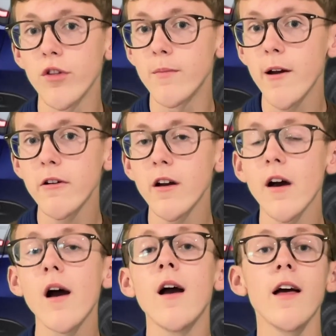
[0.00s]
America,
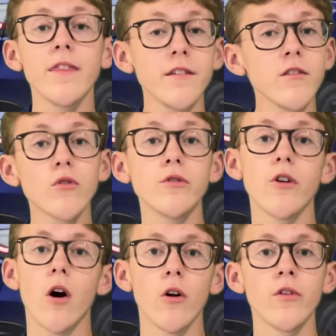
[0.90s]
this is called the
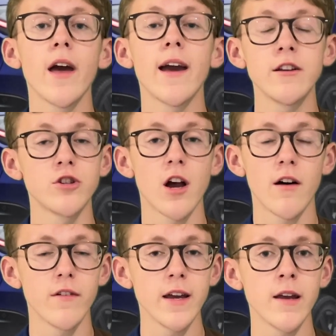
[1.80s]
Honda
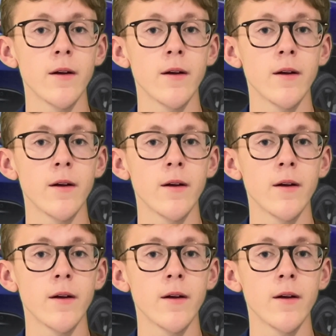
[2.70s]
HR-V.